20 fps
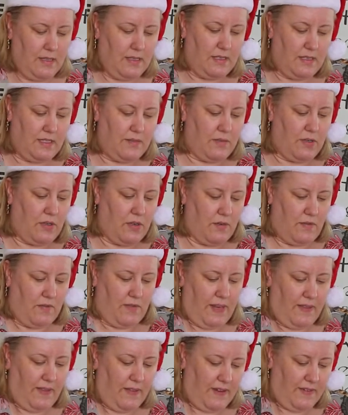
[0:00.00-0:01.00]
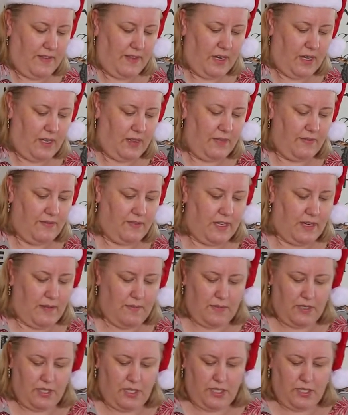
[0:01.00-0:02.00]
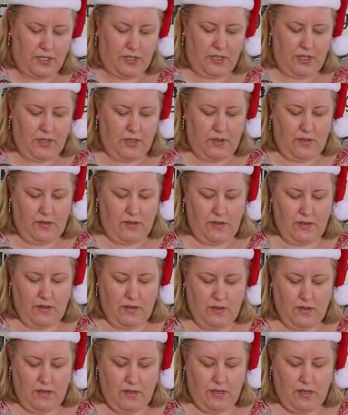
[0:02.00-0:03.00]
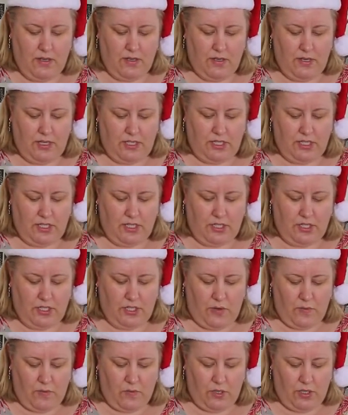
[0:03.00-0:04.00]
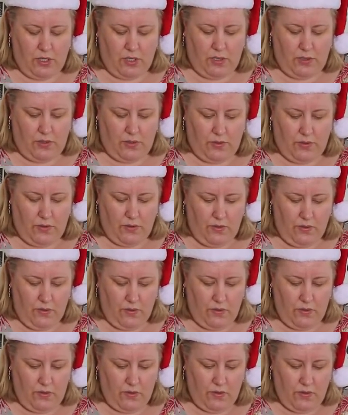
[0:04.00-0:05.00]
some cotton around there, and then I'll lift it up and show you. I just don't want glue